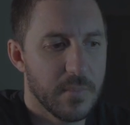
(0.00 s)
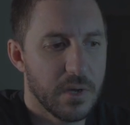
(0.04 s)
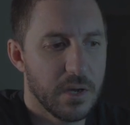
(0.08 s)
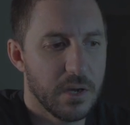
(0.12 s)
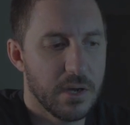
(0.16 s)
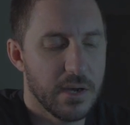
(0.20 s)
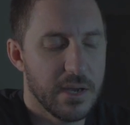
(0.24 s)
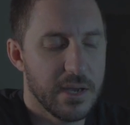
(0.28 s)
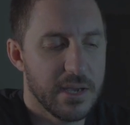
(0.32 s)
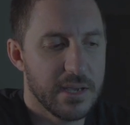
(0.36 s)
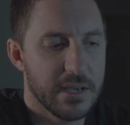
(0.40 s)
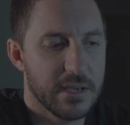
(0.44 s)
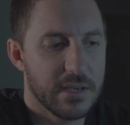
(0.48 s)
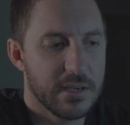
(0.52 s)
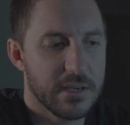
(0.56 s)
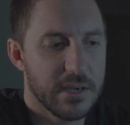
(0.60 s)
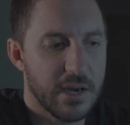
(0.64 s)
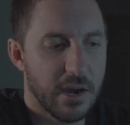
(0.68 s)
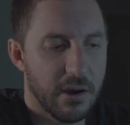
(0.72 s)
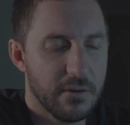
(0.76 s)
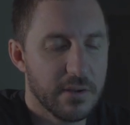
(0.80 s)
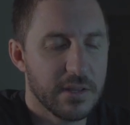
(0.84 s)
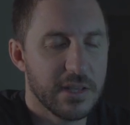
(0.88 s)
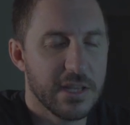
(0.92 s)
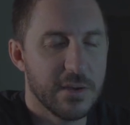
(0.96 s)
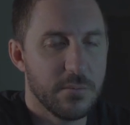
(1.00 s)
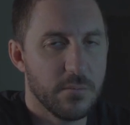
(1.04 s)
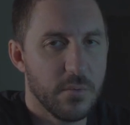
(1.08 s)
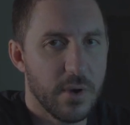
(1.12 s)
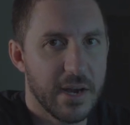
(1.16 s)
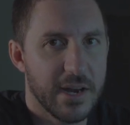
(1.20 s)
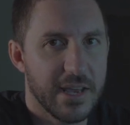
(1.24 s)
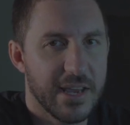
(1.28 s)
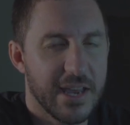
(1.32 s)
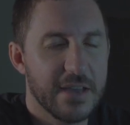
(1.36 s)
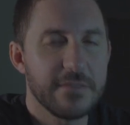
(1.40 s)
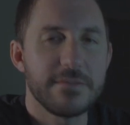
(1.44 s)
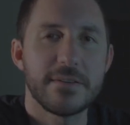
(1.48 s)
I currently am
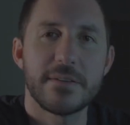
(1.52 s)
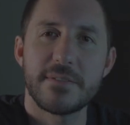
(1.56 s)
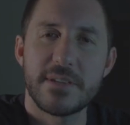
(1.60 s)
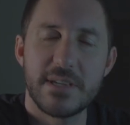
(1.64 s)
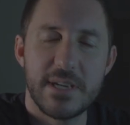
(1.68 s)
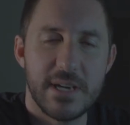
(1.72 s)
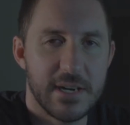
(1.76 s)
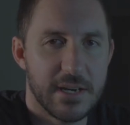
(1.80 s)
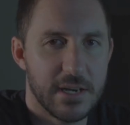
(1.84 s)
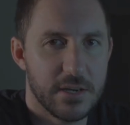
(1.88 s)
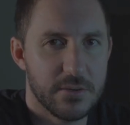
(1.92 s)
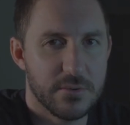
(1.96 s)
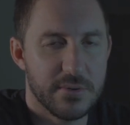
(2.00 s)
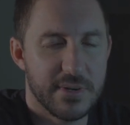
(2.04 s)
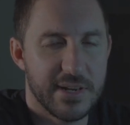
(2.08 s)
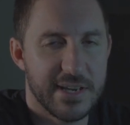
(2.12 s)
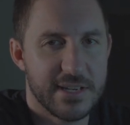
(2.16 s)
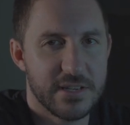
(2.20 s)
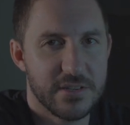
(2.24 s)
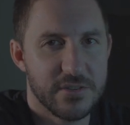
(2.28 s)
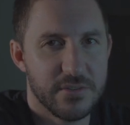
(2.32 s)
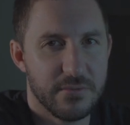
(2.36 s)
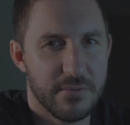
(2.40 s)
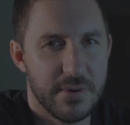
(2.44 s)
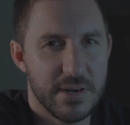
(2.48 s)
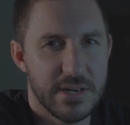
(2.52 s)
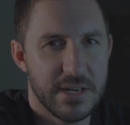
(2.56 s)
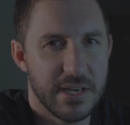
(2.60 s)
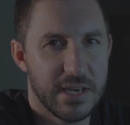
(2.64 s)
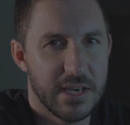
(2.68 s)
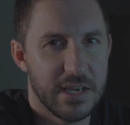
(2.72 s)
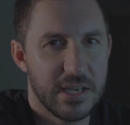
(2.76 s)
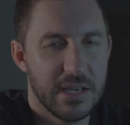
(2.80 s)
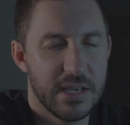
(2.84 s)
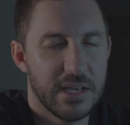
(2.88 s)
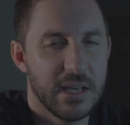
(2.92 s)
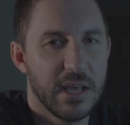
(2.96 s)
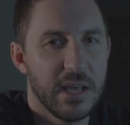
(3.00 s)
running a 5800
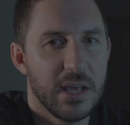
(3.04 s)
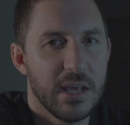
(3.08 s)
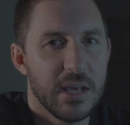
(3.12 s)
X3D